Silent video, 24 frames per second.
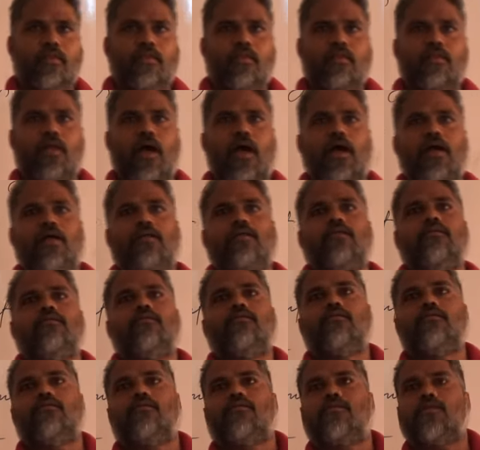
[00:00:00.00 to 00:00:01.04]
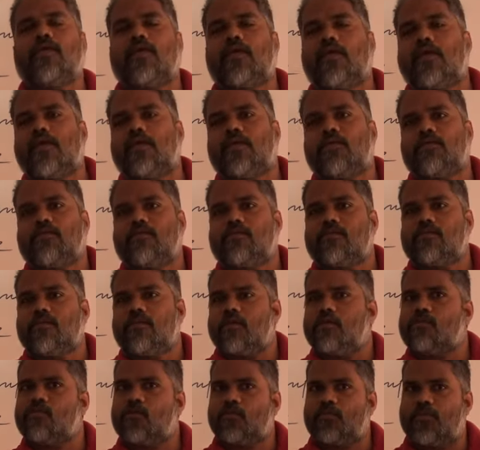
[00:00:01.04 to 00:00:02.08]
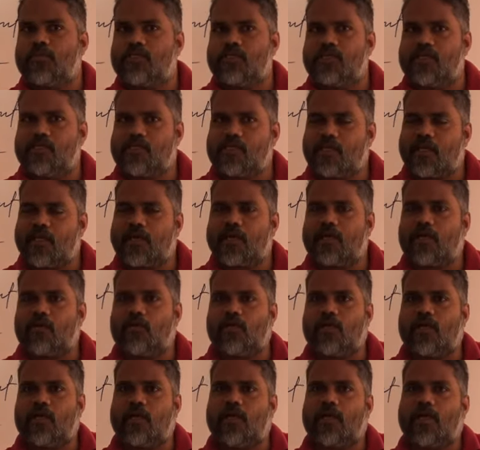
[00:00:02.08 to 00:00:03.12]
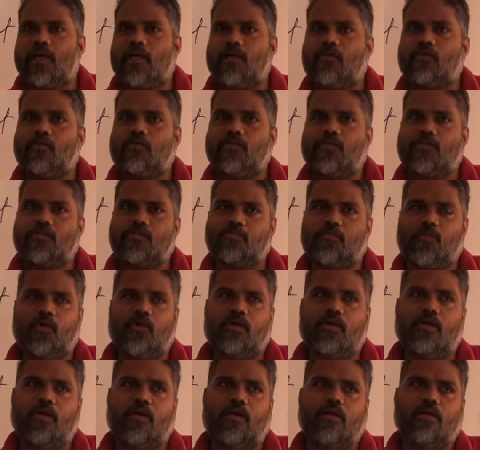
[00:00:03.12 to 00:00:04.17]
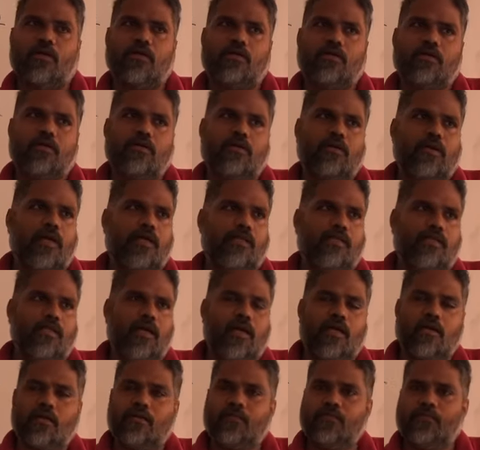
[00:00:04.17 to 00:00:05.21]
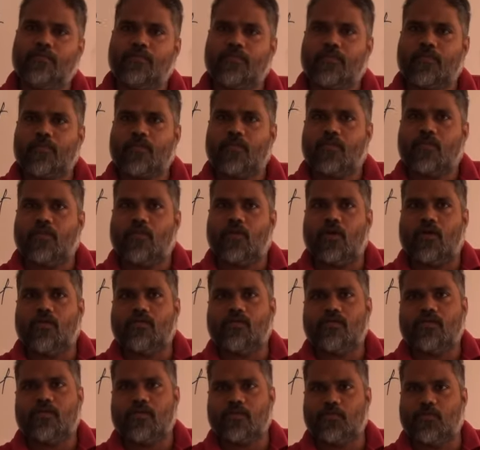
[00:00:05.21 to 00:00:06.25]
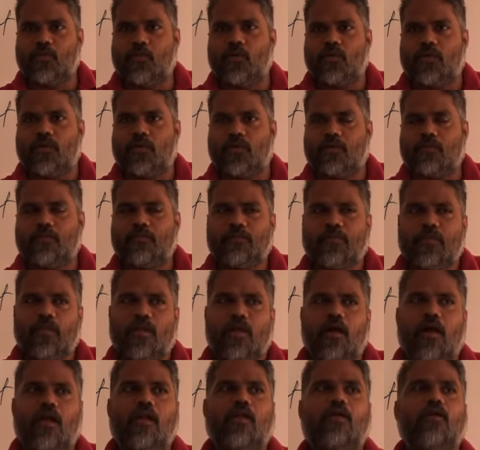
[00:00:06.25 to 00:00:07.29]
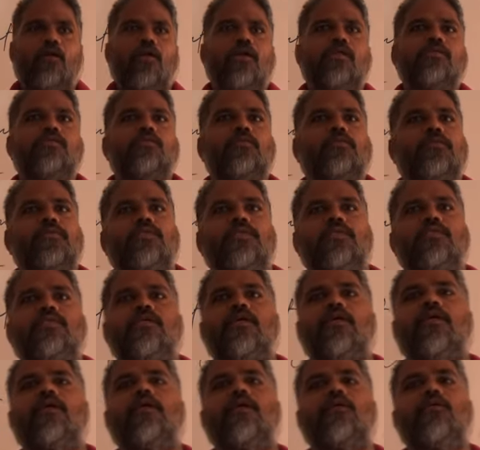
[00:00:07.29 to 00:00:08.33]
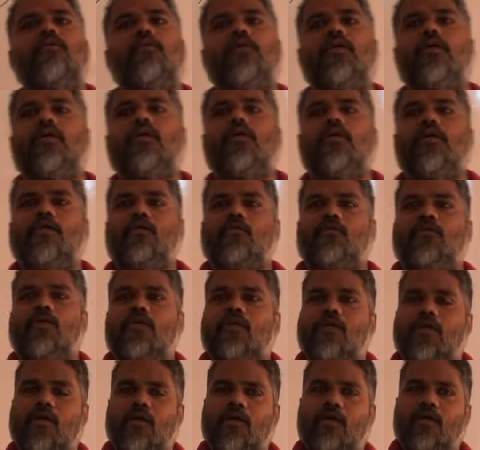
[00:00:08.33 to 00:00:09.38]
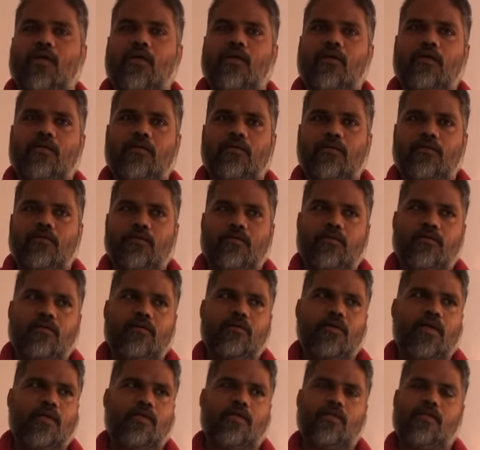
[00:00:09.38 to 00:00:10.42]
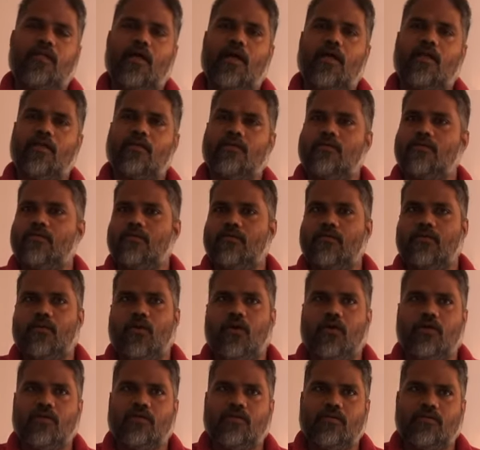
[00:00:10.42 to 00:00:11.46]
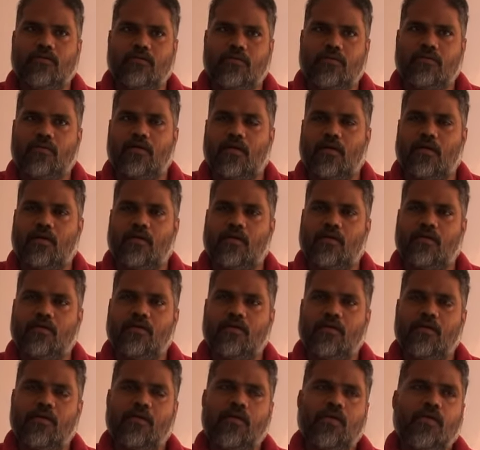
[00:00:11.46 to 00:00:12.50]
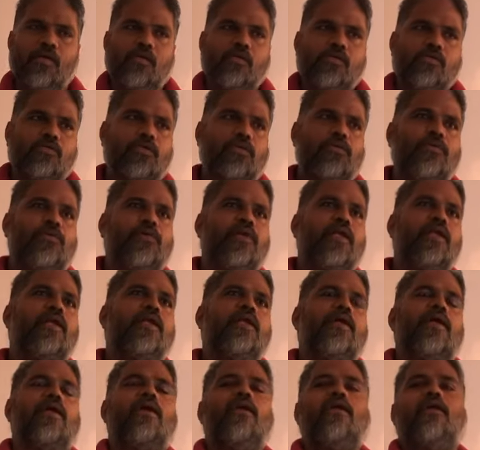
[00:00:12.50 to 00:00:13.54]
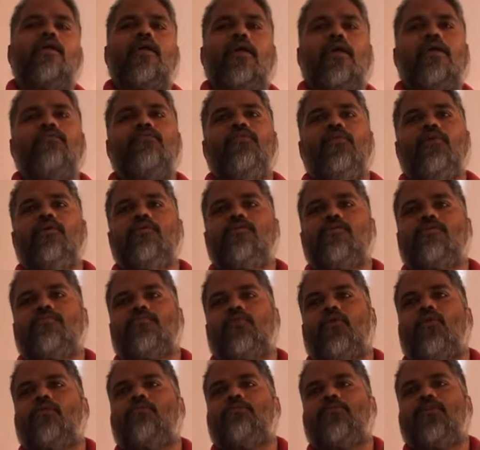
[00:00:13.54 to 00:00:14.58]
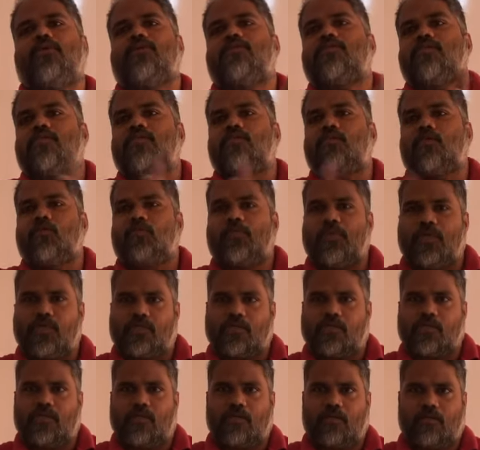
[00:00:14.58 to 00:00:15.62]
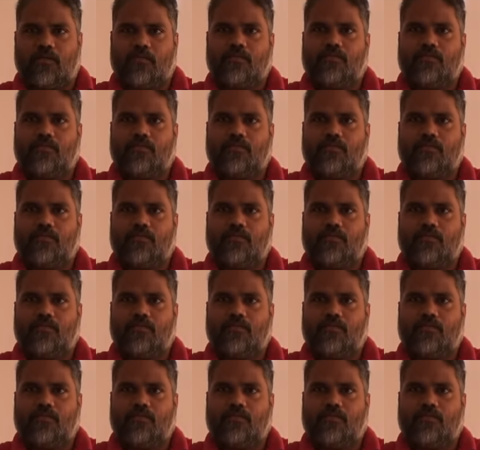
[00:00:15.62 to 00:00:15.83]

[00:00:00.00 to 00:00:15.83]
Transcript: Then cigarettes also possess greater utility to the smoker rather than non-smoker. Alcohol also possesses greater utility to the drunkard rather than non-drunkard. So utility differs from person to person.